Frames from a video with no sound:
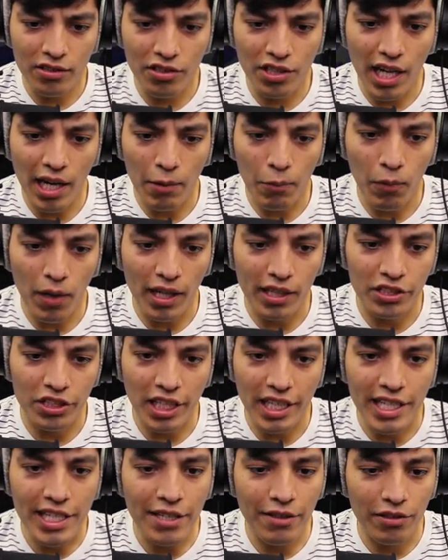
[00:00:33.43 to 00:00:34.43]
Do not
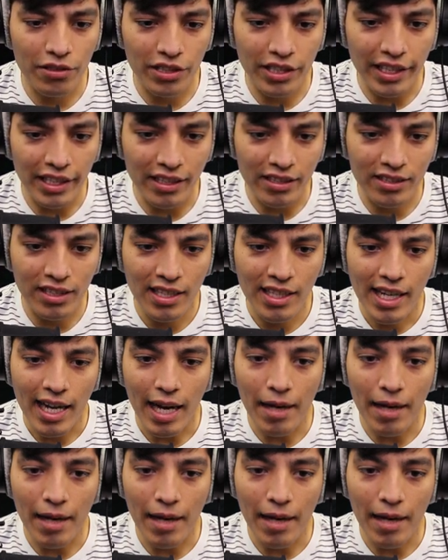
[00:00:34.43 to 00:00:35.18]
watch. I hear things.